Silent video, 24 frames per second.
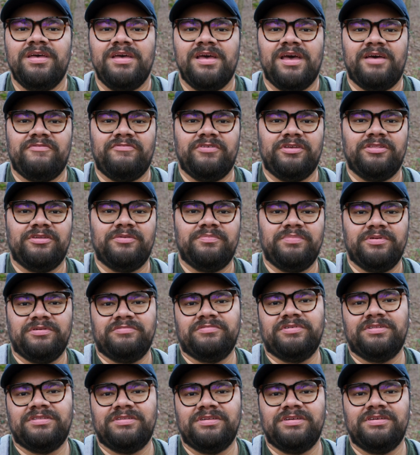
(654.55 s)
have either been
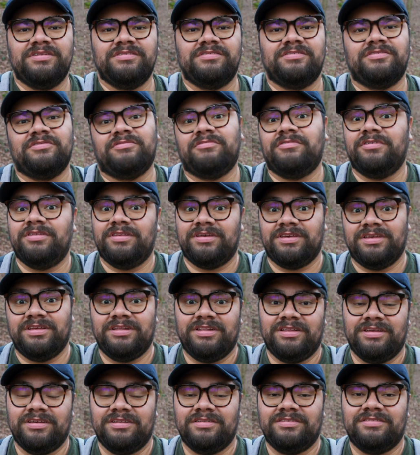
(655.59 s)
with this or the kit
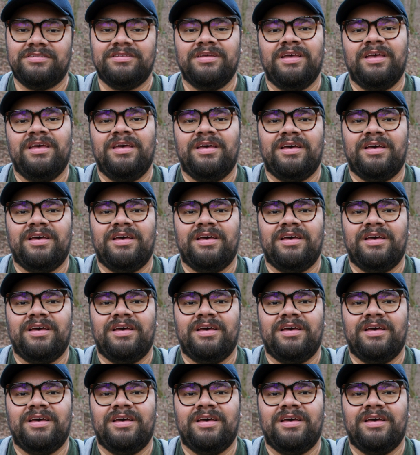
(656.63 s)
lens.